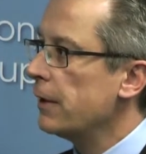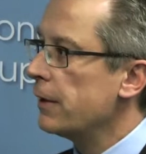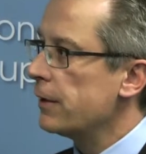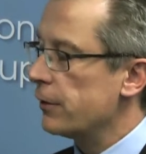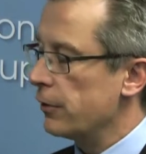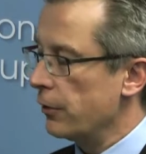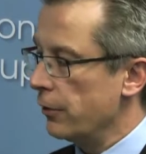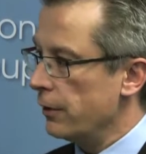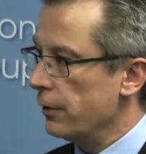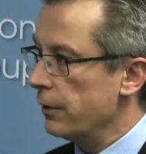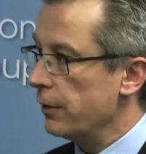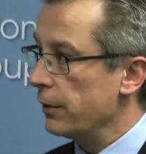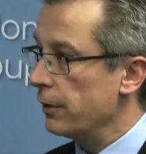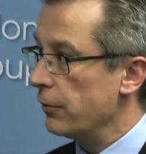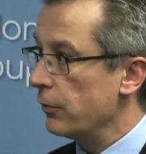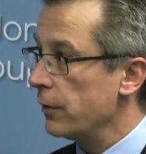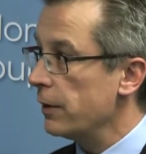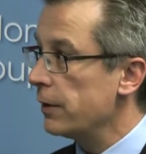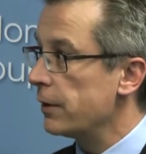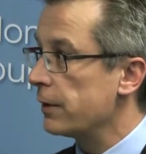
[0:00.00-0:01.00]
Certainly,
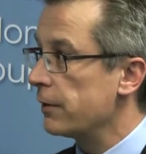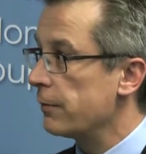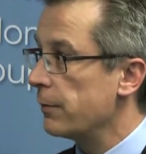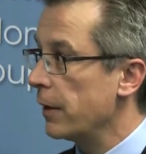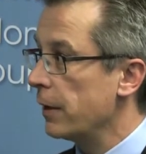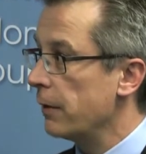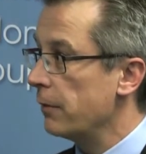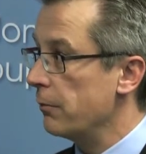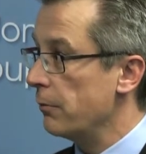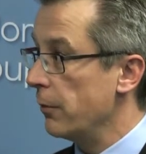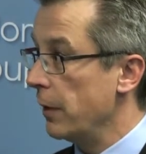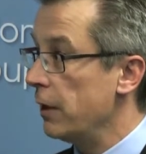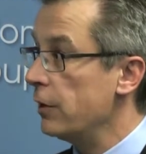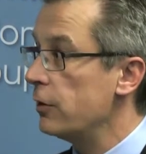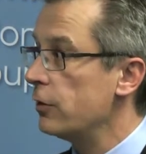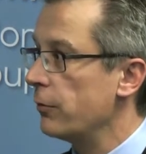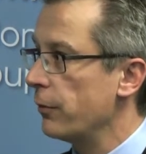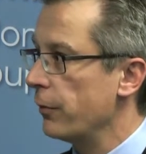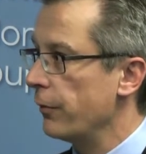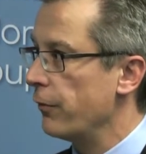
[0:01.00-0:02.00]
Greece has made
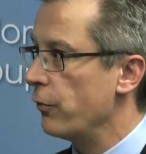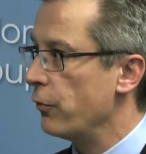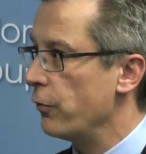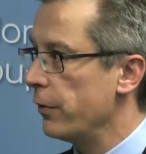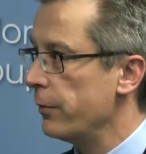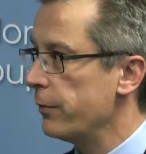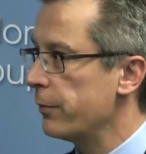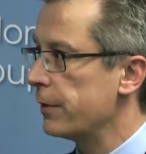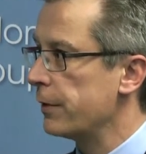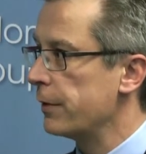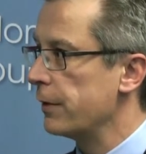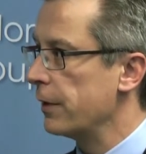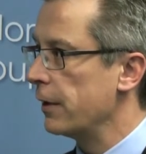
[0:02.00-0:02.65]
major reforms.